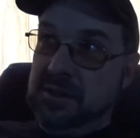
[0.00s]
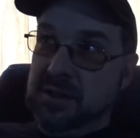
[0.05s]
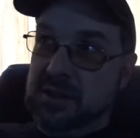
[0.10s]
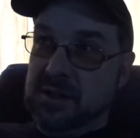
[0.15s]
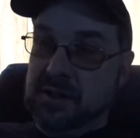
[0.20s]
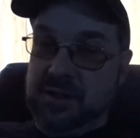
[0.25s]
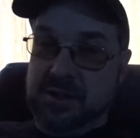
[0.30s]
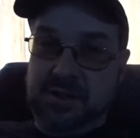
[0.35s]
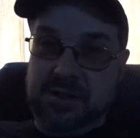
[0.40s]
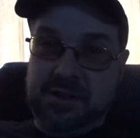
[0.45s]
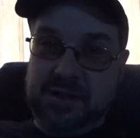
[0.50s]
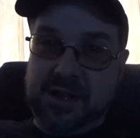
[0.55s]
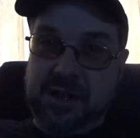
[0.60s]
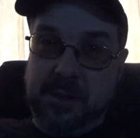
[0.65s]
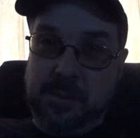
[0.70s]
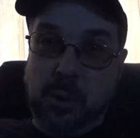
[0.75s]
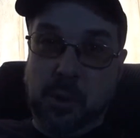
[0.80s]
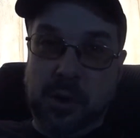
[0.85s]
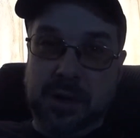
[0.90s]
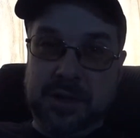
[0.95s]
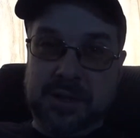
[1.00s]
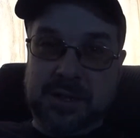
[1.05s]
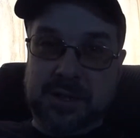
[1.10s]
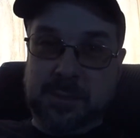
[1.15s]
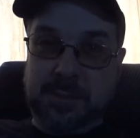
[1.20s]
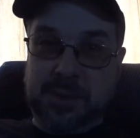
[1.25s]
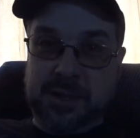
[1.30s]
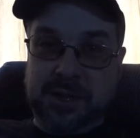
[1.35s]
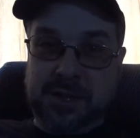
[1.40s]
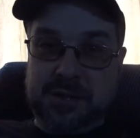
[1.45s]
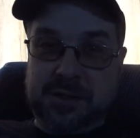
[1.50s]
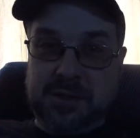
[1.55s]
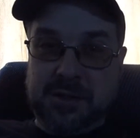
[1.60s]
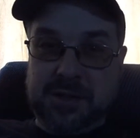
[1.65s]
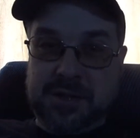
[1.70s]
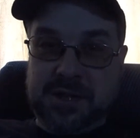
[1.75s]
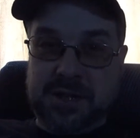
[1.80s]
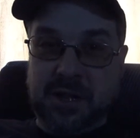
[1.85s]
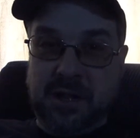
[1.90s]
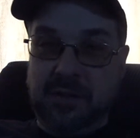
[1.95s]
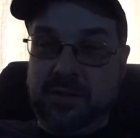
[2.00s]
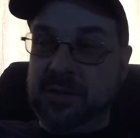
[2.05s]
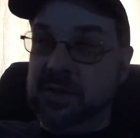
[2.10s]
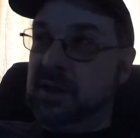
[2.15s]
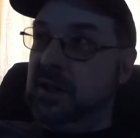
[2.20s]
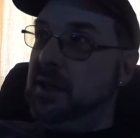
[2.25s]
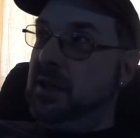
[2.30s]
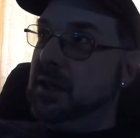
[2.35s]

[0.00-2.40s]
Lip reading: there's any point to the picture itself.